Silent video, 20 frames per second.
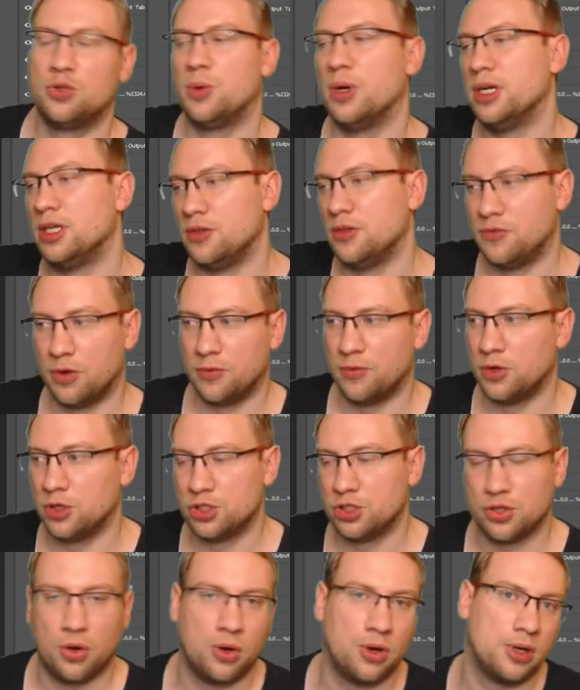24
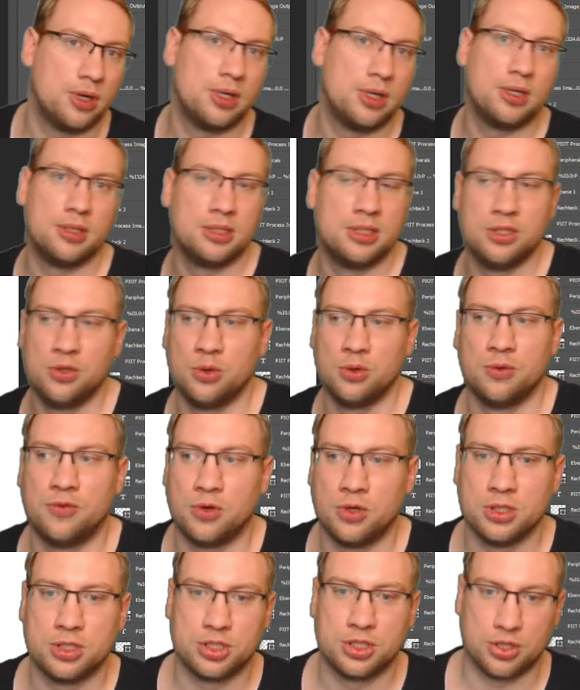volts on, 0
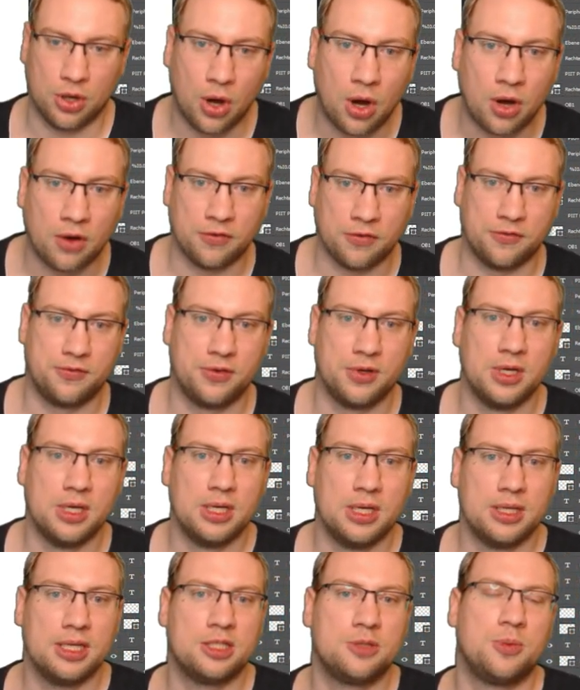volts off.
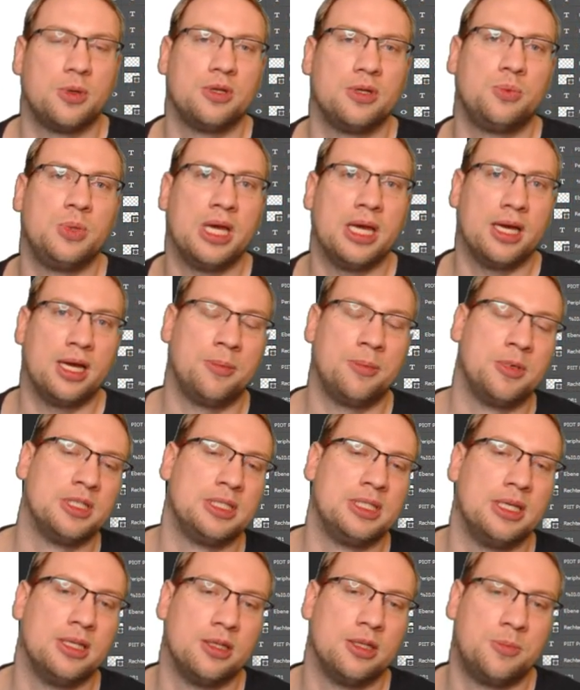That's what
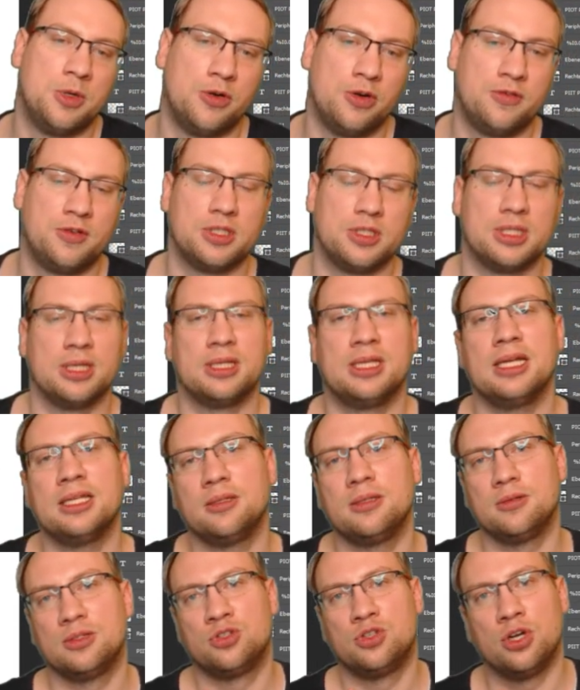happens here in the peripherals. And
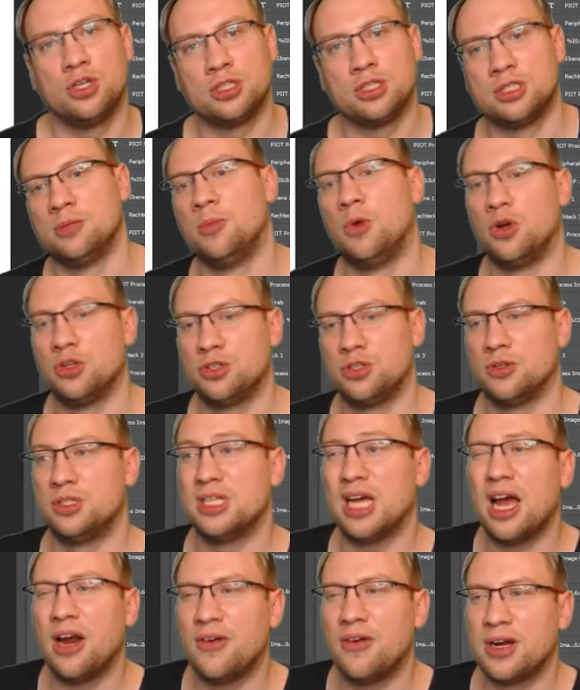that turns the motor
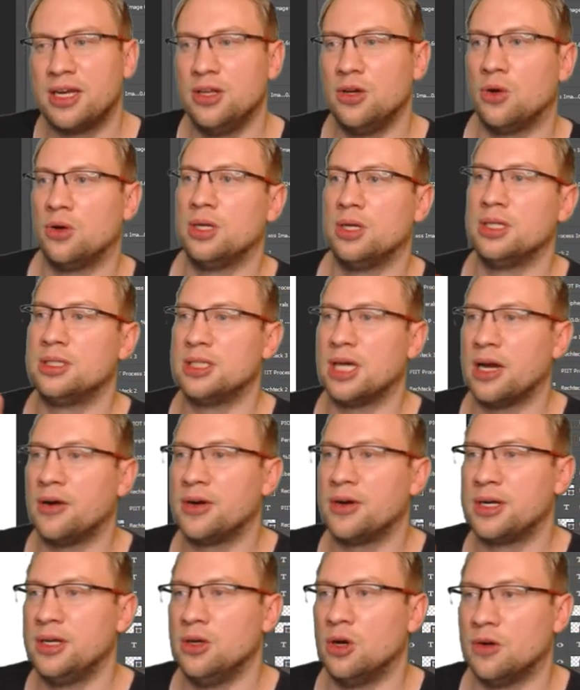directly on and
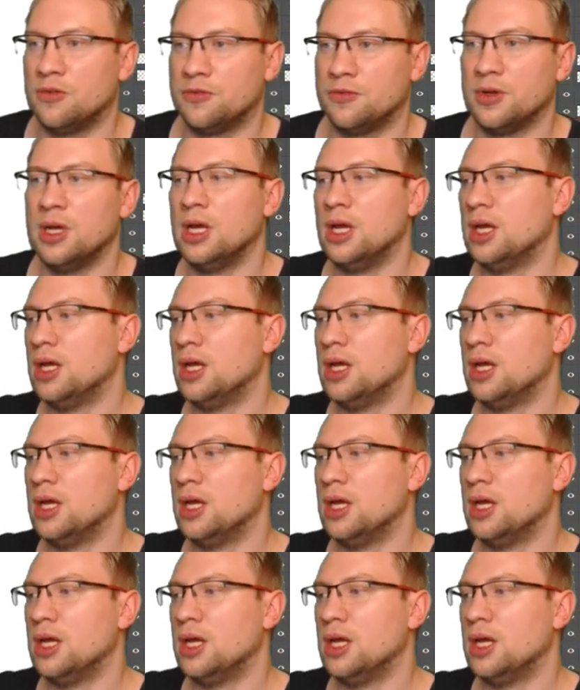directly off.